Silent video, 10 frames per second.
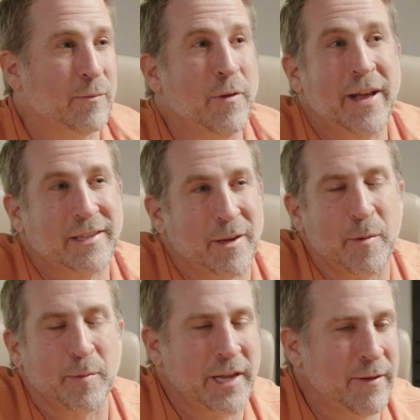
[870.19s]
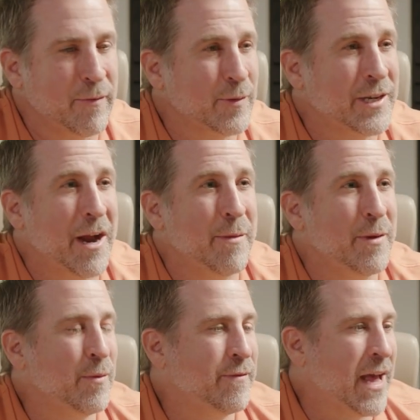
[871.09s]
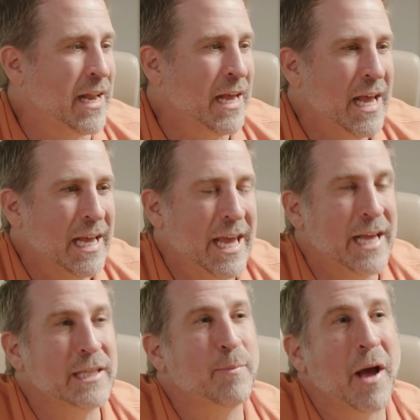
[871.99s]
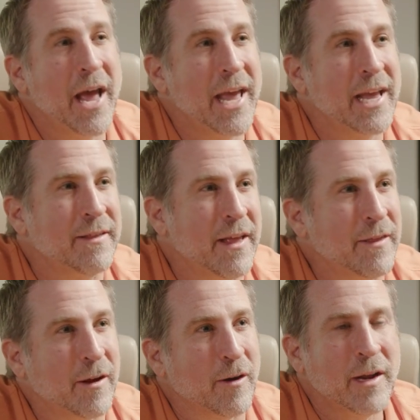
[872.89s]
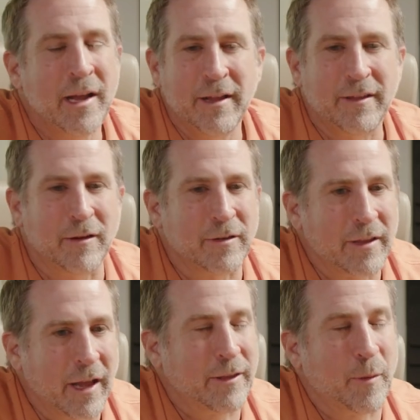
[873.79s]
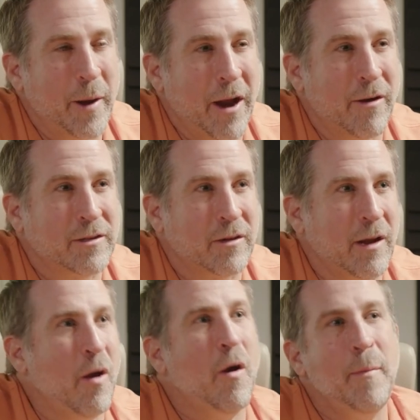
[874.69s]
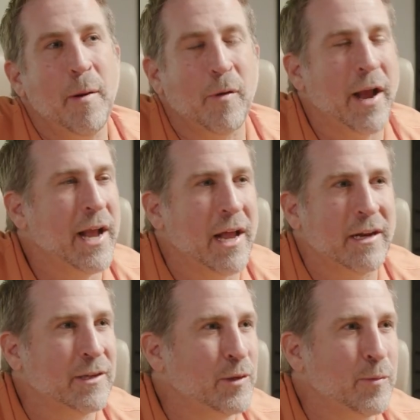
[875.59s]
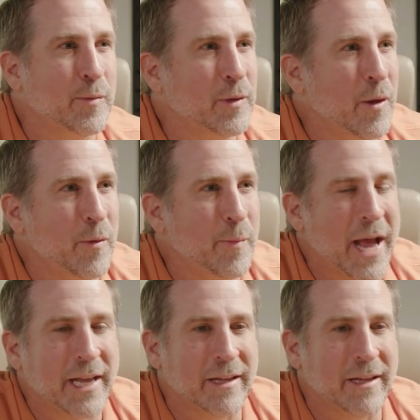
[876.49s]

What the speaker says: We've had some people take from retirement. We've had kids buying and then their parents are like, oh, I remember I got an assumable loan back